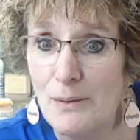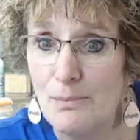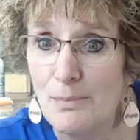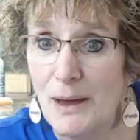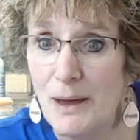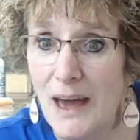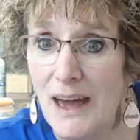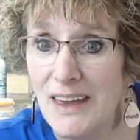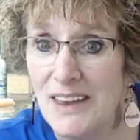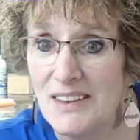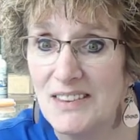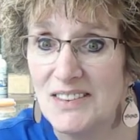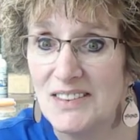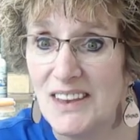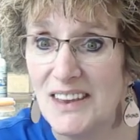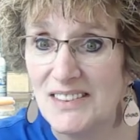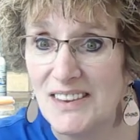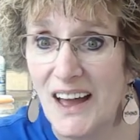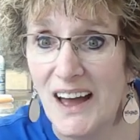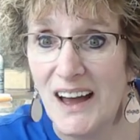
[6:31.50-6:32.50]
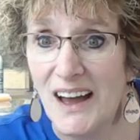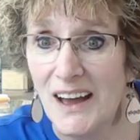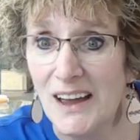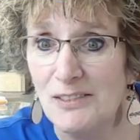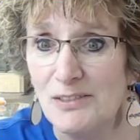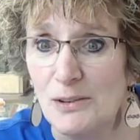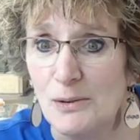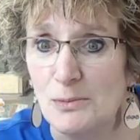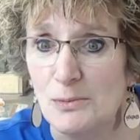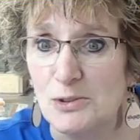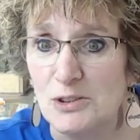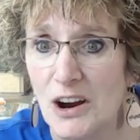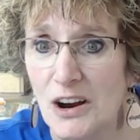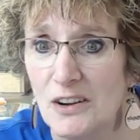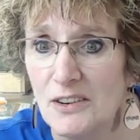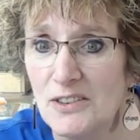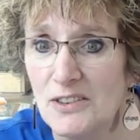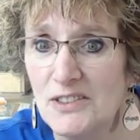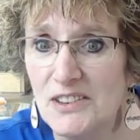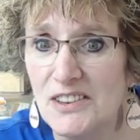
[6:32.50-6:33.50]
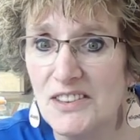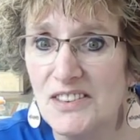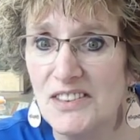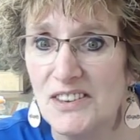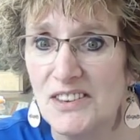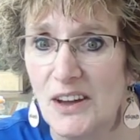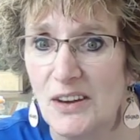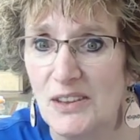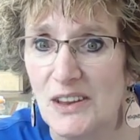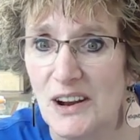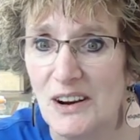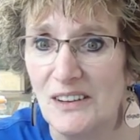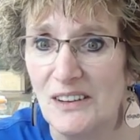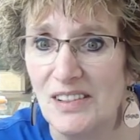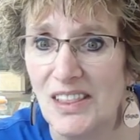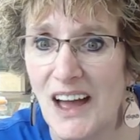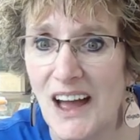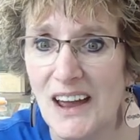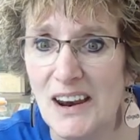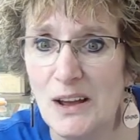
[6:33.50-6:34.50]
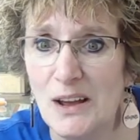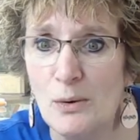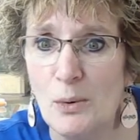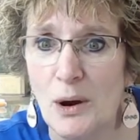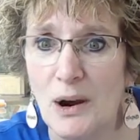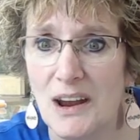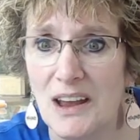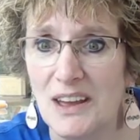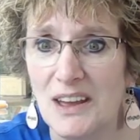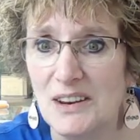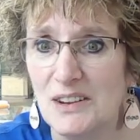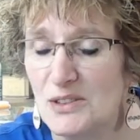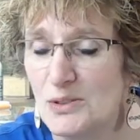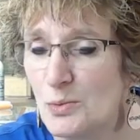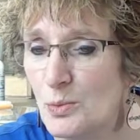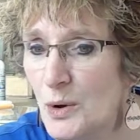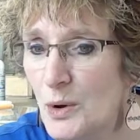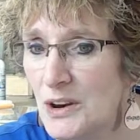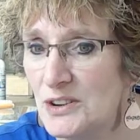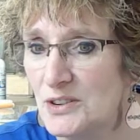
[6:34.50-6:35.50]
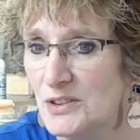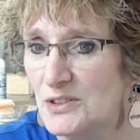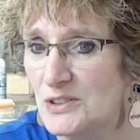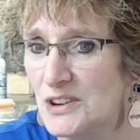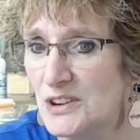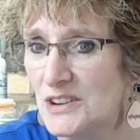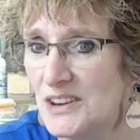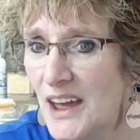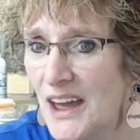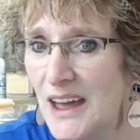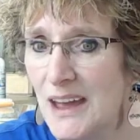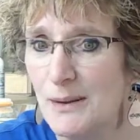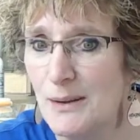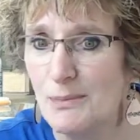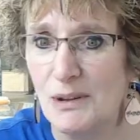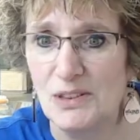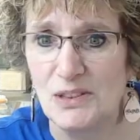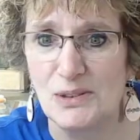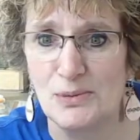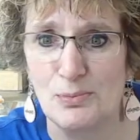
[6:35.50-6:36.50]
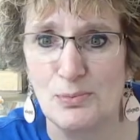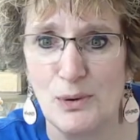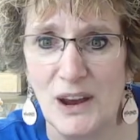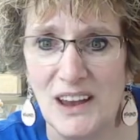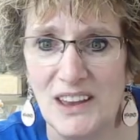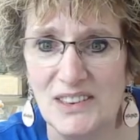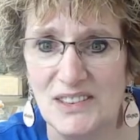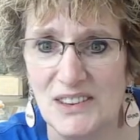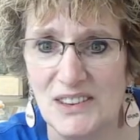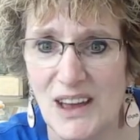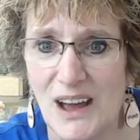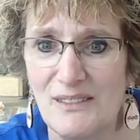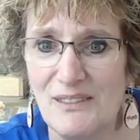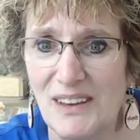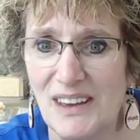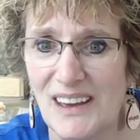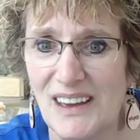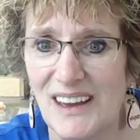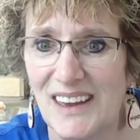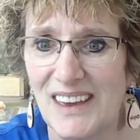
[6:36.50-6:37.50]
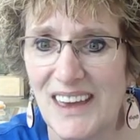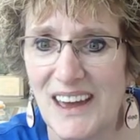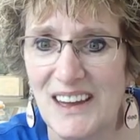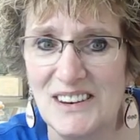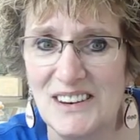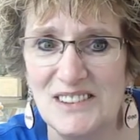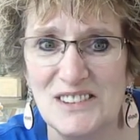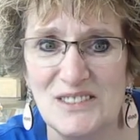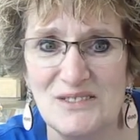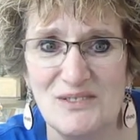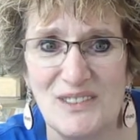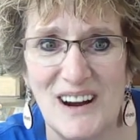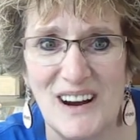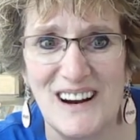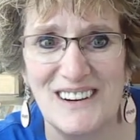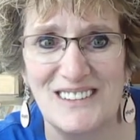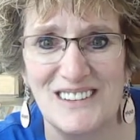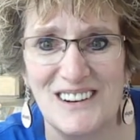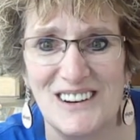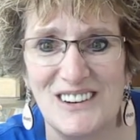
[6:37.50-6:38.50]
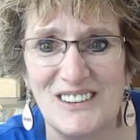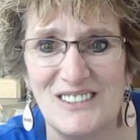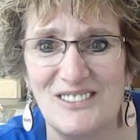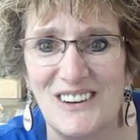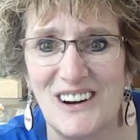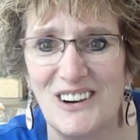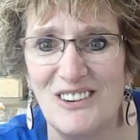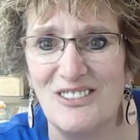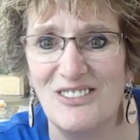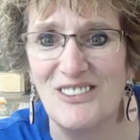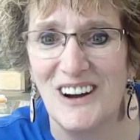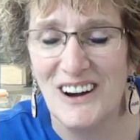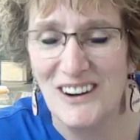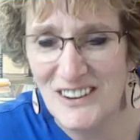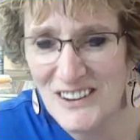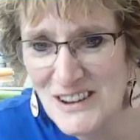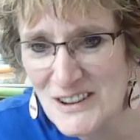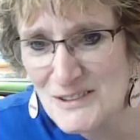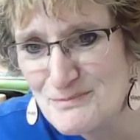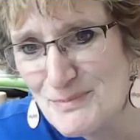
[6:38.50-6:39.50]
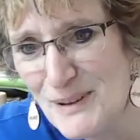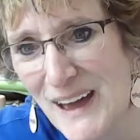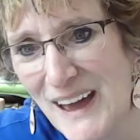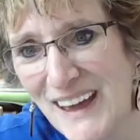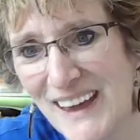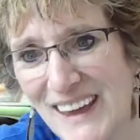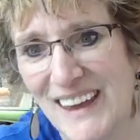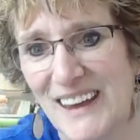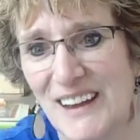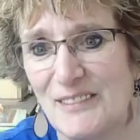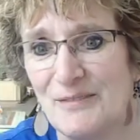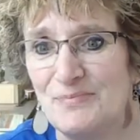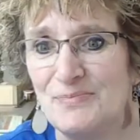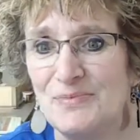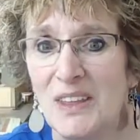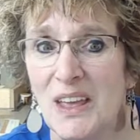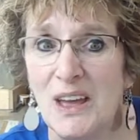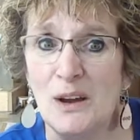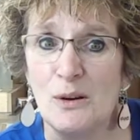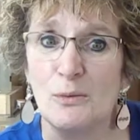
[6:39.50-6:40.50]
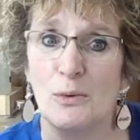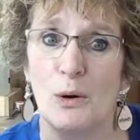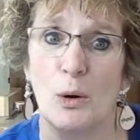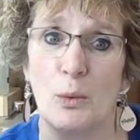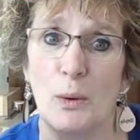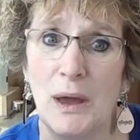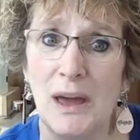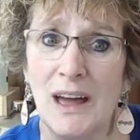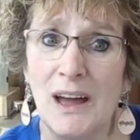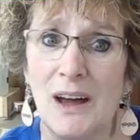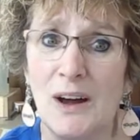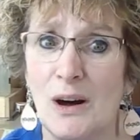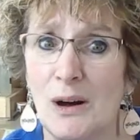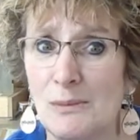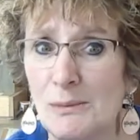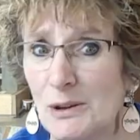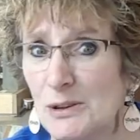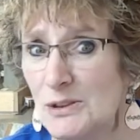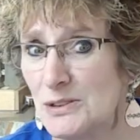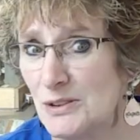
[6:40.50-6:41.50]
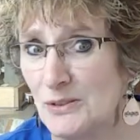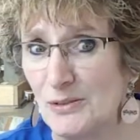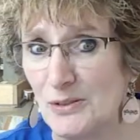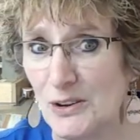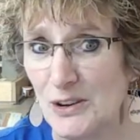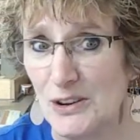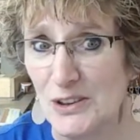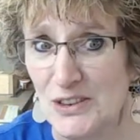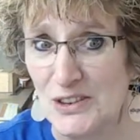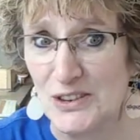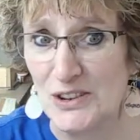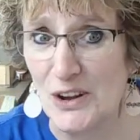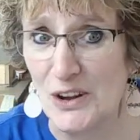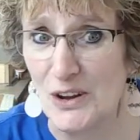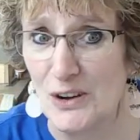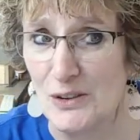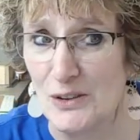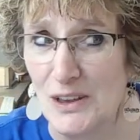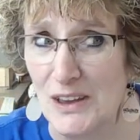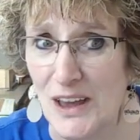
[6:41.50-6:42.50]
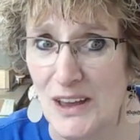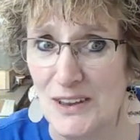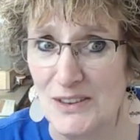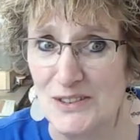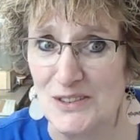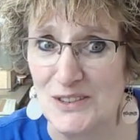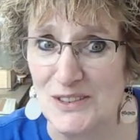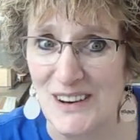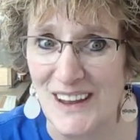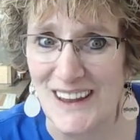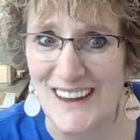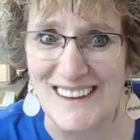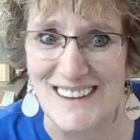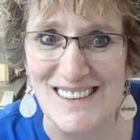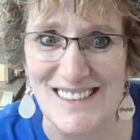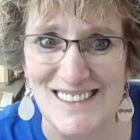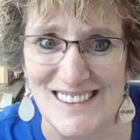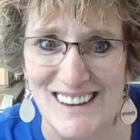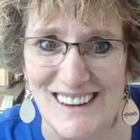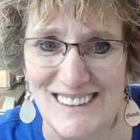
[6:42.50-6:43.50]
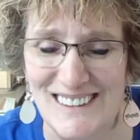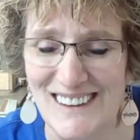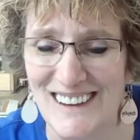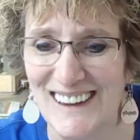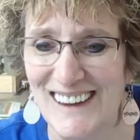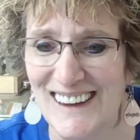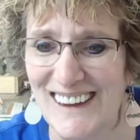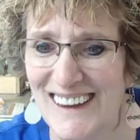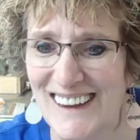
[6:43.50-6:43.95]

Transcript: Peggy says, Hi from Charleston, South Carolina, where it is winter today, but spring is coming again tomorrow. Well, welcome, Peggy. Well, we got almost a foot of snow yesterday, so.